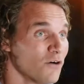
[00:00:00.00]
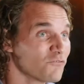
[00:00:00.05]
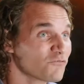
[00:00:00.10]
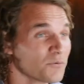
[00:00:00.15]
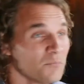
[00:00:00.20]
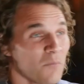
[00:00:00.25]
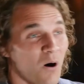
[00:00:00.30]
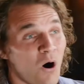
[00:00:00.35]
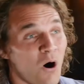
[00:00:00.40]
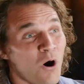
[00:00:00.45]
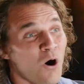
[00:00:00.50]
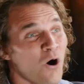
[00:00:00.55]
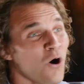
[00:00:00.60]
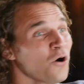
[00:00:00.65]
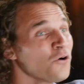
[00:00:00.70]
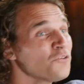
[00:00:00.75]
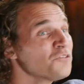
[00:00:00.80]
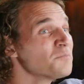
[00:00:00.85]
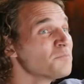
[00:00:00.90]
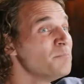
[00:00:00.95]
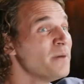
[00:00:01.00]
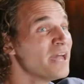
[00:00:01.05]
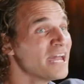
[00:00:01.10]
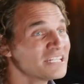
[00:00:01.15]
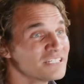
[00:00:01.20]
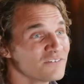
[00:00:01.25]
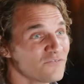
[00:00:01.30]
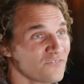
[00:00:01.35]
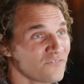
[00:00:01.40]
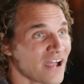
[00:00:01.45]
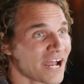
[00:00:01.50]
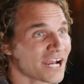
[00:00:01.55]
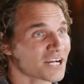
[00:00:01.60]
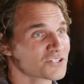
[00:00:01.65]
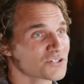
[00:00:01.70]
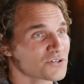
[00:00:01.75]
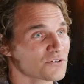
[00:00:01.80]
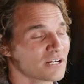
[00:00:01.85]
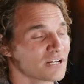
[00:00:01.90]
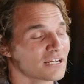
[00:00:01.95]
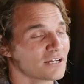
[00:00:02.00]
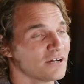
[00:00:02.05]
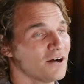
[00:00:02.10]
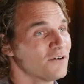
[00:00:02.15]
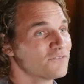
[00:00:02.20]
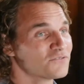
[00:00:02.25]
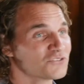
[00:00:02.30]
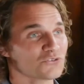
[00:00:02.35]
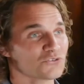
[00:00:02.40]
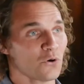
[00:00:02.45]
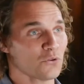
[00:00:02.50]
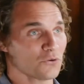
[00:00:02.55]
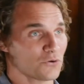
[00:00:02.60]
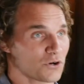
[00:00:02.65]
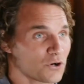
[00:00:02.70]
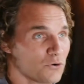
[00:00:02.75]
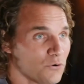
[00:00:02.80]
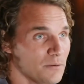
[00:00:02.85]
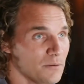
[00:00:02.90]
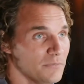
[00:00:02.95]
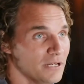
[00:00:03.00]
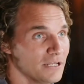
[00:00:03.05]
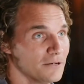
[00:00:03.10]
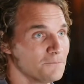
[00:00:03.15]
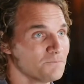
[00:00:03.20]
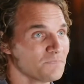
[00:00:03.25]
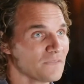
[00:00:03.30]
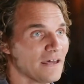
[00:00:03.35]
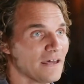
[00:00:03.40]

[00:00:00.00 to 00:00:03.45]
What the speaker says: from all the manufacturing of solar equipment.